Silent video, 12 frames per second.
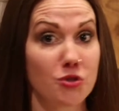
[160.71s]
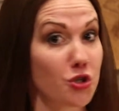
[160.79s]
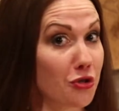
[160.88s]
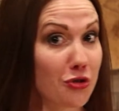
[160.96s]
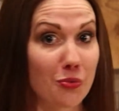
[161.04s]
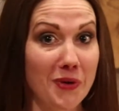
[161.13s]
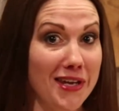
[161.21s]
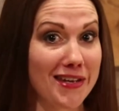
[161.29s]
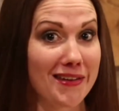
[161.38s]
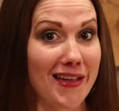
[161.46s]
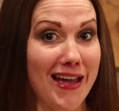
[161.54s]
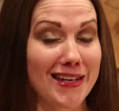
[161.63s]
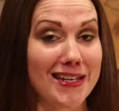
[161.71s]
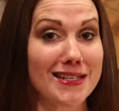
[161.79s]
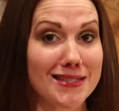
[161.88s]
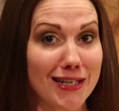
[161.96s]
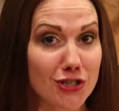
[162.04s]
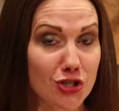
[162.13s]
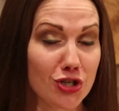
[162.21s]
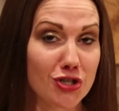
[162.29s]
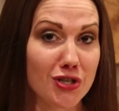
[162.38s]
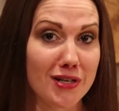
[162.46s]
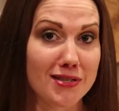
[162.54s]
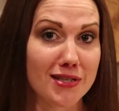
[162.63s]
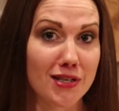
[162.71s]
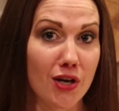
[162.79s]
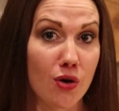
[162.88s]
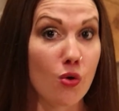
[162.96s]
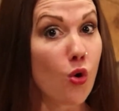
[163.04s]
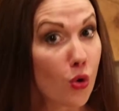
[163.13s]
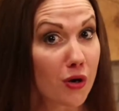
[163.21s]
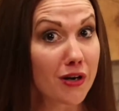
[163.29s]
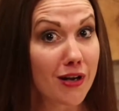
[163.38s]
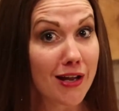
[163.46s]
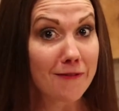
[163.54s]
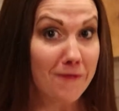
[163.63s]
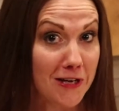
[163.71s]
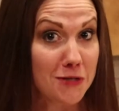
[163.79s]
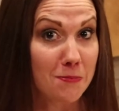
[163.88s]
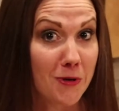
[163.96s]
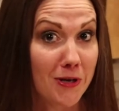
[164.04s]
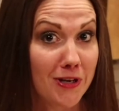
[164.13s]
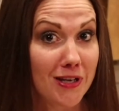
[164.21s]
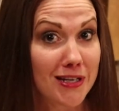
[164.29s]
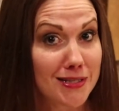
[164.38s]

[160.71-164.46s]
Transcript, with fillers: during the week at eastsidechurch.co or Facebook,